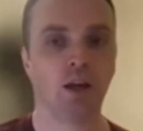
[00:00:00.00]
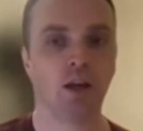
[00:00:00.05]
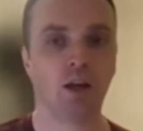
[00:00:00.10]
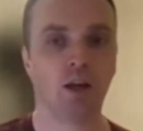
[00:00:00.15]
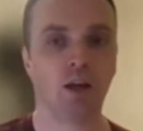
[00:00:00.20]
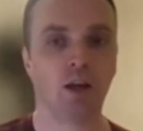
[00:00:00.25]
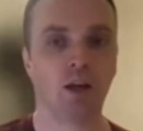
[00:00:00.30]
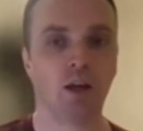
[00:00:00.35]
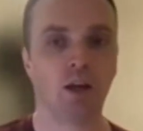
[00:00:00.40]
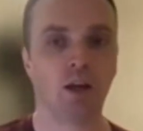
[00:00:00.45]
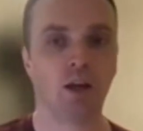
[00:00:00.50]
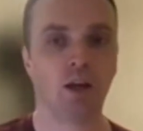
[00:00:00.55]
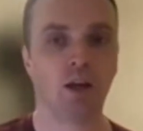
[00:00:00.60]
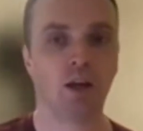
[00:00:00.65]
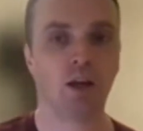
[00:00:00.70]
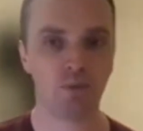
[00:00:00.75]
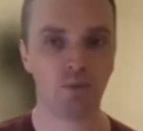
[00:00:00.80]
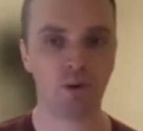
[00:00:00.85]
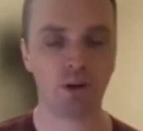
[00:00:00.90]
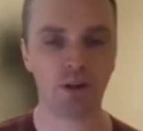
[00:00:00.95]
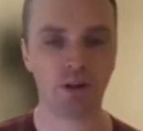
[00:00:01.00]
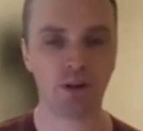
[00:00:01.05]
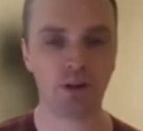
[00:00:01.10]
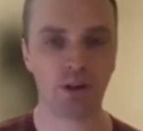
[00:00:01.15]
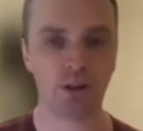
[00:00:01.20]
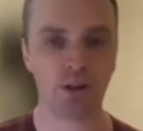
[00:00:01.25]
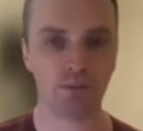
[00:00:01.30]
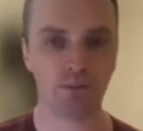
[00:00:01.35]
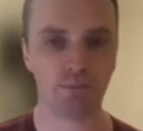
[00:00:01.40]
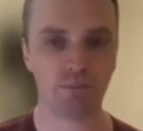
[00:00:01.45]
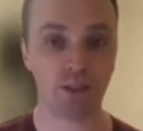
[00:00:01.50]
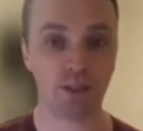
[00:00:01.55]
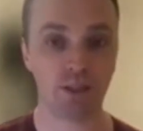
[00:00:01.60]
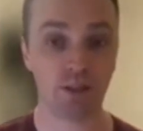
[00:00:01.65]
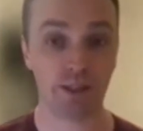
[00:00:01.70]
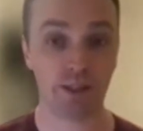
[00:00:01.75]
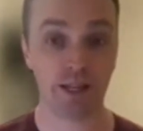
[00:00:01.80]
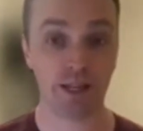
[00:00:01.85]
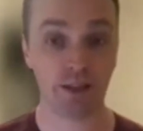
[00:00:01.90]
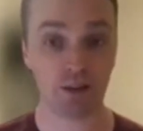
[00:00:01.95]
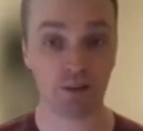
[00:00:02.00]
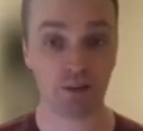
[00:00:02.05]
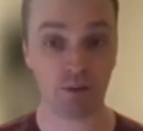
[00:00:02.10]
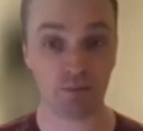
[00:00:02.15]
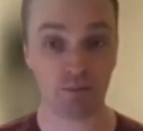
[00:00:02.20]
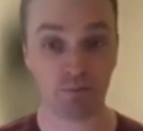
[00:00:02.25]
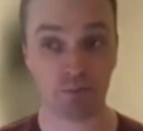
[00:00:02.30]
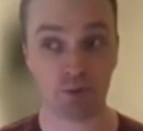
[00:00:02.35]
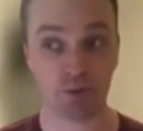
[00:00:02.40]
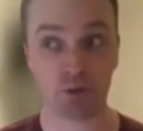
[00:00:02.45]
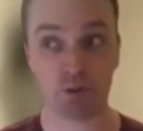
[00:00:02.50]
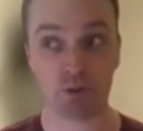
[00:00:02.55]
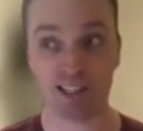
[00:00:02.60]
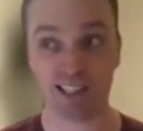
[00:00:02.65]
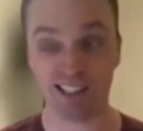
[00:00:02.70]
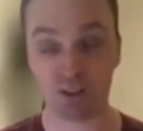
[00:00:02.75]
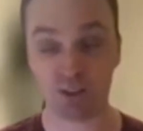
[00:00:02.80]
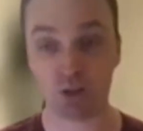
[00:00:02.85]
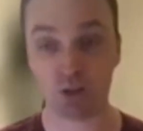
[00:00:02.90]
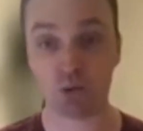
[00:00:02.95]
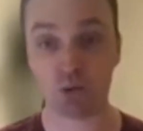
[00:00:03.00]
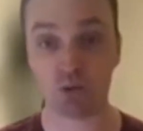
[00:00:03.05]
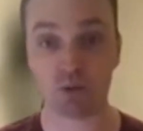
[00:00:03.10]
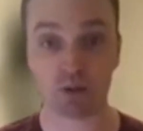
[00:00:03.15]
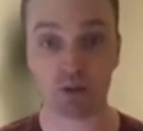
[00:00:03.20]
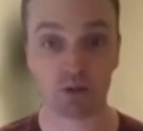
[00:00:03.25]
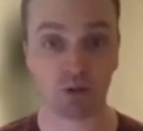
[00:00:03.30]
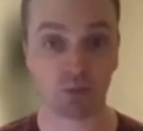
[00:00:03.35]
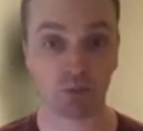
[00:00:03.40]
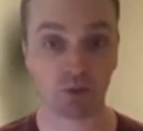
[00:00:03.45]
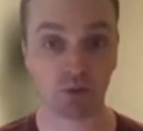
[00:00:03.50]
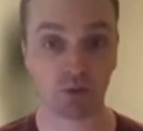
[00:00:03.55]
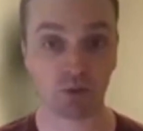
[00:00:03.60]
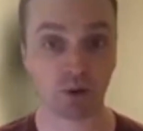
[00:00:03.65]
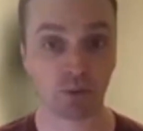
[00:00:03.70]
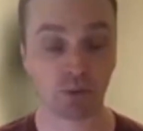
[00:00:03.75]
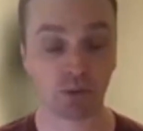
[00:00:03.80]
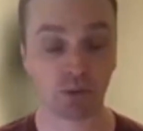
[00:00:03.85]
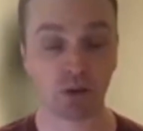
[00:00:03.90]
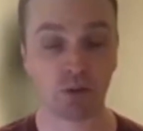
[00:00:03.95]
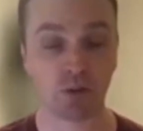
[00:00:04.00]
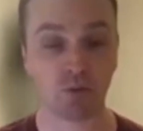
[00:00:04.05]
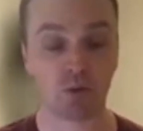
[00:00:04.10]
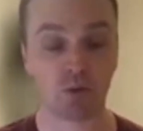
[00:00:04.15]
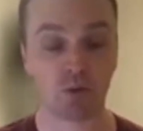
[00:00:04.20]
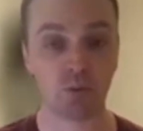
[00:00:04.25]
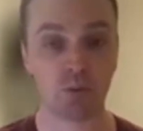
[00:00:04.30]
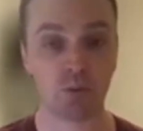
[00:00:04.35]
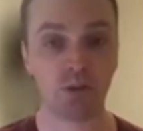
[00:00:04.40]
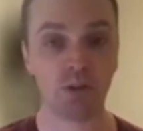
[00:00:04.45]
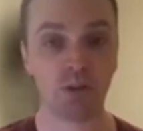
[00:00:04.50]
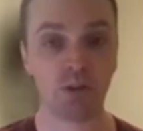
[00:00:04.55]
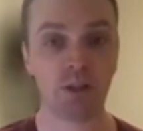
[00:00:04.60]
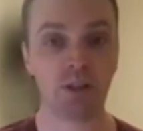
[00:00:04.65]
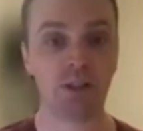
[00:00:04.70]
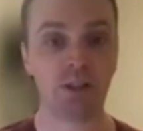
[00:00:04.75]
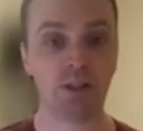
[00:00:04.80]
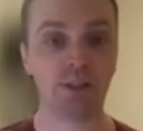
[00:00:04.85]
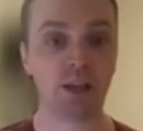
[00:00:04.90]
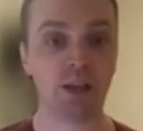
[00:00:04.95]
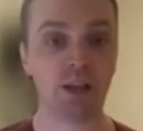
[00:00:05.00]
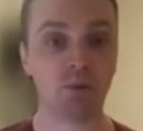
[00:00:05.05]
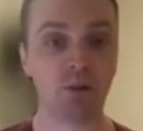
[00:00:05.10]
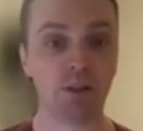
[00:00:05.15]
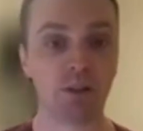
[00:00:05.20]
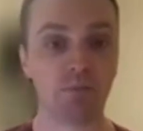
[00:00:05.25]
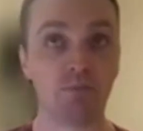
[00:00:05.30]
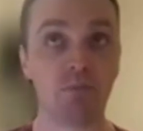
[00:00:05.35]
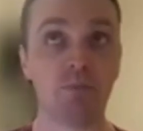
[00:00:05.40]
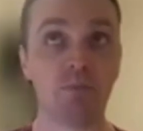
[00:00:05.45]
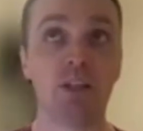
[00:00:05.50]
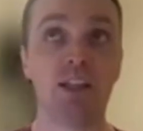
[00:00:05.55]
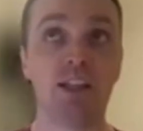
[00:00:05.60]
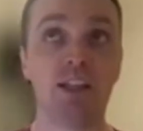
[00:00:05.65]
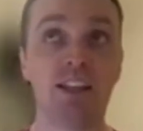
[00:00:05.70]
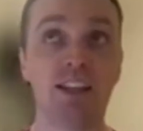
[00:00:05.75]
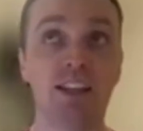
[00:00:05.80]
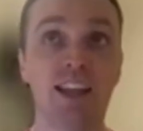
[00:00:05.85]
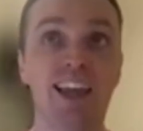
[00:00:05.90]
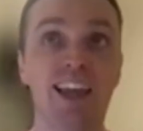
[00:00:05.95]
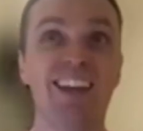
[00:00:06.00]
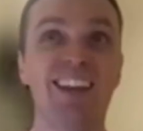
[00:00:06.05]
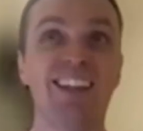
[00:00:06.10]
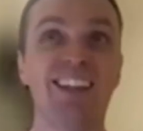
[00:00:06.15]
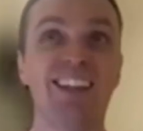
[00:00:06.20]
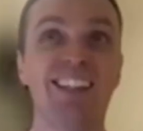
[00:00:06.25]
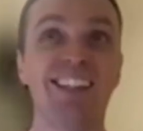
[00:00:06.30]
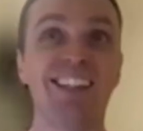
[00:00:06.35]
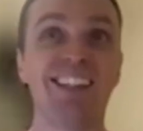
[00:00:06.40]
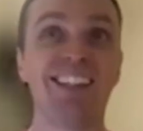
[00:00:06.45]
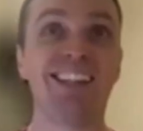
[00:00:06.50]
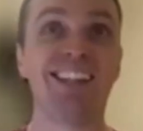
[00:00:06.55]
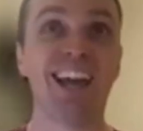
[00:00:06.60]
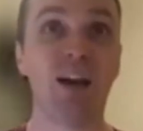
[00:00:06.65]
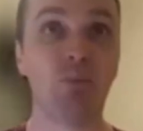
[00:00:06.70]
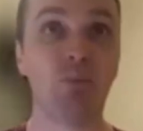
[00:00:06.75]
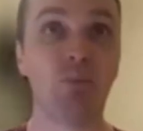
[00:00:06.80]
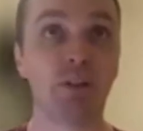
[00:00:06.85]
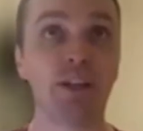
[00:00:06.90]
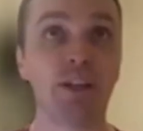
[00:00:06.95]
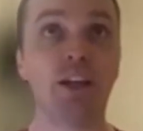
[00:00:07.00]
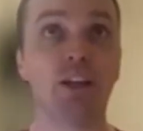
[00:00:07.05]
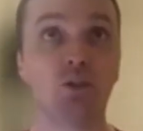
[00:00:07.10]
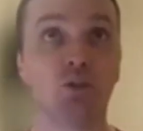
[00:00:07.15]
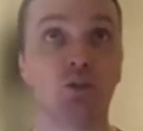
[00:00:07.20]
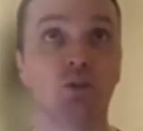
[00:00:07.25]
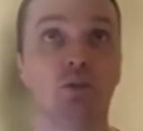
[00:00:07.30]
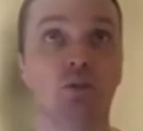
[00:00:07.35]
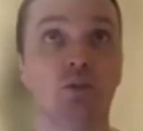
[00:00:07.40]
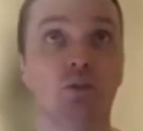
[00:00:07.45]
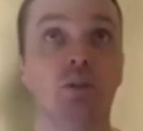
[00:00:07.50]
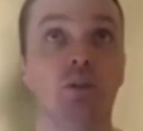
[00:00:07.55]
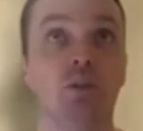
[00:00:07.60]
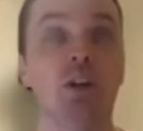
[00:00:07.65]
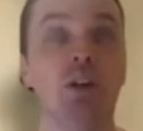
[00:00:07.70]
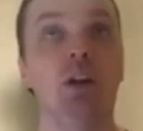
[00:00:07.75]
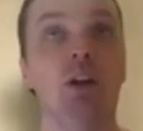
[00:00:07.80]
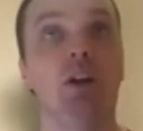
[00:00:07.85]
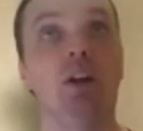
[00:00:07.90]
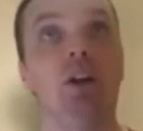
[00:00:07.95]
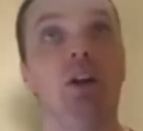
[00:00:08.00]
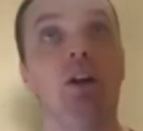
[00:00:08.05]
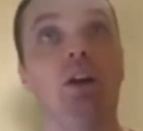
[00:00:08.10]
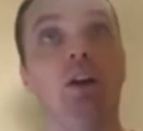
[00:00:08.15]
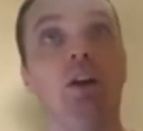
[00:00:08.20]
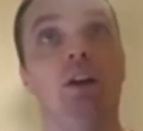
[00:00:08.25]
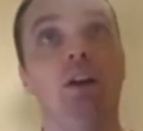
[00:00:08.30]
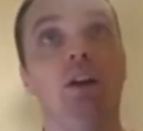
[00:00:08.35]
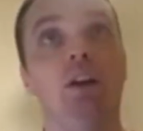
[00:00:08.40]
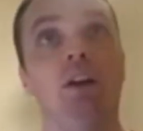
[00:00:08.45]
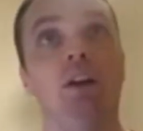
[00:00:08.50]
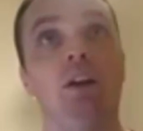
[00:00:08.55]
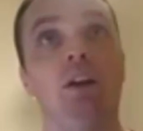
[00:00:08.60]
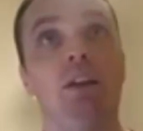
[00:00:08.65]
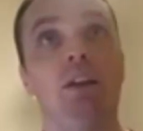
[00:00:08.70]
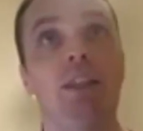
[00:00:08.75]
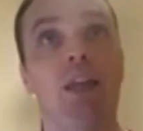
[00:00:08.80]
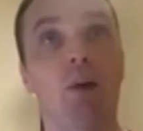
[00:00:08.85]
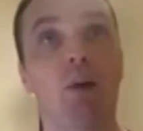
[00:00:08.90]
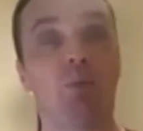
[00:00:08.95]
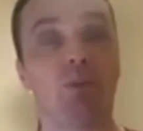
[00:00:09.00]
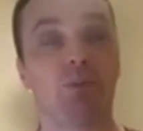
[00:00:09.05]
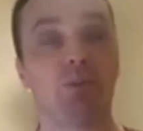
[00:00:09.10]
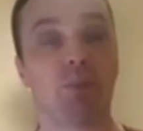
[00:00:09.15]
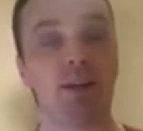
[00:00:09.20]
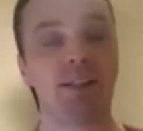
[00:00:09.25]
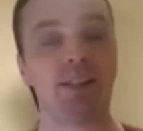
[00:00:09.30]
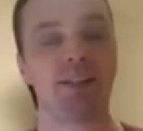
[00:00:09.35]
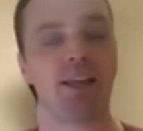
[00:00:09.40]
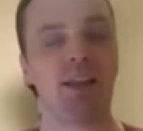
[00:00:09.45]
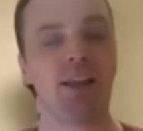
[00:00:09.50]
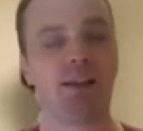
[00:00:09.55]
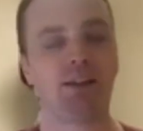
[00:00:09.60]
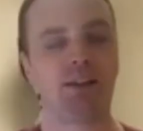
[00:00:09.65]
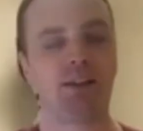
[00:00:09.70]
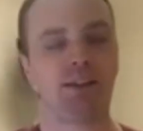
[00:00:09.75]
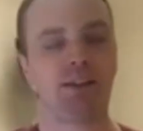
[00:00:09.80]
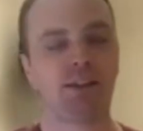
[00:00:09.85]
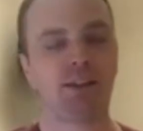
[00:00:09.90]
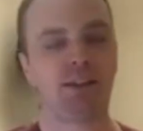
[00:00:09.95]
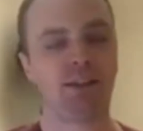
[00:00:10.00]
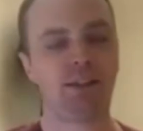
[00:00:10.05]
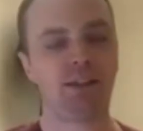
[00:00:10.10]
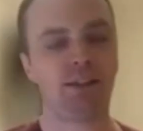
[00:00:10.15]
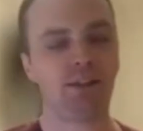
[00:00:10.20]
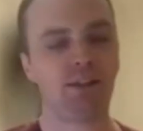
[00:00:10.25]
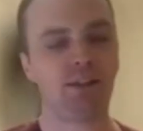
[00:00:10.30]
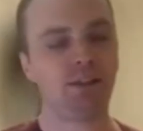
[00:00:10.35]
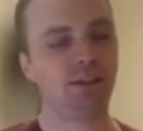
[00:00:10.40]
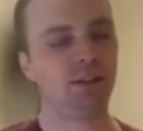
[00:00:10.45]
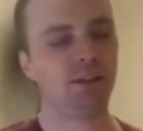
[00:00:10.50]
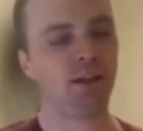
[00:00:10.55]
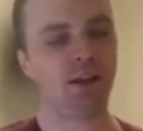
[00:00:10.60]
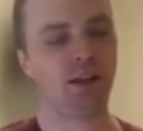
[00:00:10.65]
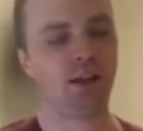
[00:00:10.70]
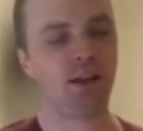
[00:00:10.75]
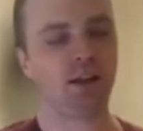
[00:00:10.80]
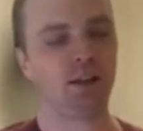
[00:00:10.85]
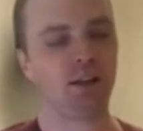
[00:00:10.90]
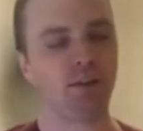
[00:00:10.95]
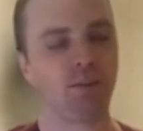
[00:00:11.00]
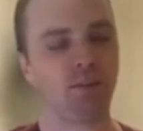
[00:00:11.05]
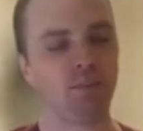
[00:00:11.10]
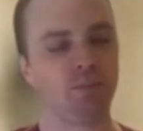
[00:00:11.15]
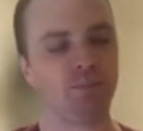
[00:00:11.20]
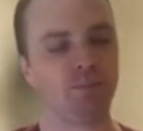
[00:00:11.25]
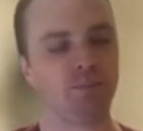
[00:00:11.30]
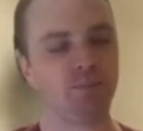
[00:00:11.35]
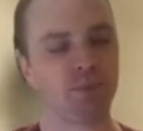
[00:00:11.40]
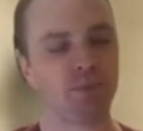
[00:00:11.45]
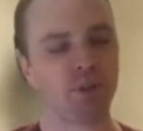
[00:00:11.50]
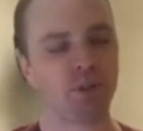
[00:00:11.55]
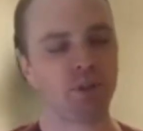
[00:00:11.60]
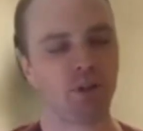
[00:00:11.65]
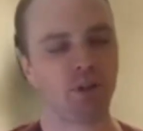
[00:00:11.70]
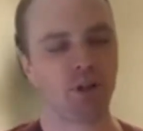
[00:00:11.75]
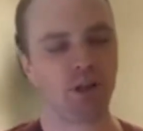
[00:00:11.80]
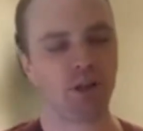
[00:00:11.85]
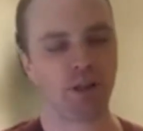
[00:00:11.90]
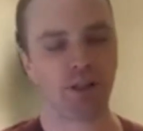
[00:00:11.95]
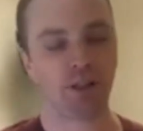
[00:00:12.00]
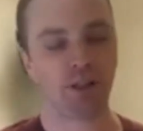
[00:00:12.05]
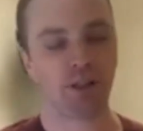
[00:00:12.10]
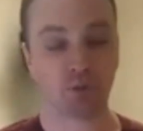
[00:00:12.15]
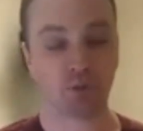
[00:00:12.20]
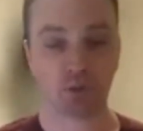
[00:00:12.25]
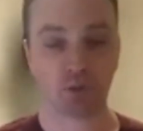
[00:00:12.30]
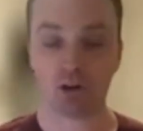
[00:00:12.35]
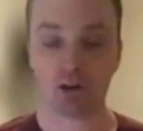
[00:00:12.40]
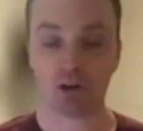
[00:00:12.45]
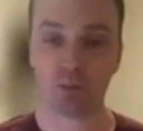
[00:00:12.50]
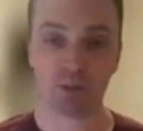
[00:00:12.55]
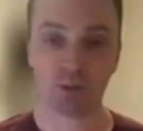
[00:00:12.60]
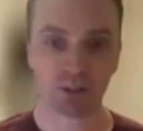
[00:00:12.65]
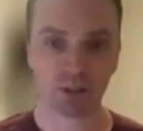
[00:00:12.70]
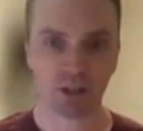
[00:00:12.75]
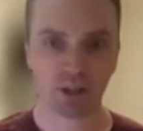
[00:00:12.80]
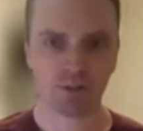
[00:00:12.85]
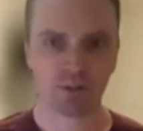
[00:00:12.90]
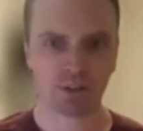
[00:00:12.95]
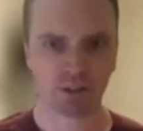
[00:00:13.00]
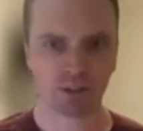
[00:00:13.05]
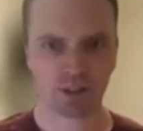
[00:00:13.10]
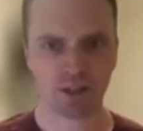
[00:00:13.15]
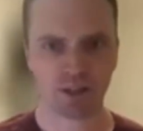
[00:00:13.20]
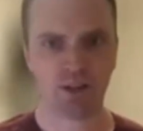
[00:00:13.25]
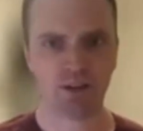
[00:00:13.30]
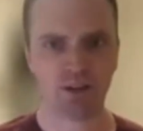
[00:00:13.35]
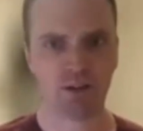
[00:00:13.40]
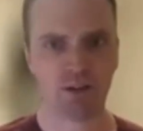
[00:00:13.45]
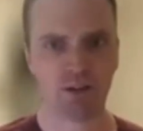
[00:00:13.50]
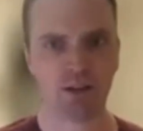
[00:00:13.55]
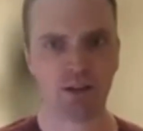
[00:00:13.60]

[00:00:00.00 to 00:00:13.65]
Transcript: Where he identified an insecure direct object referencing vulnerability in an application that was maintaining his retirement savings account.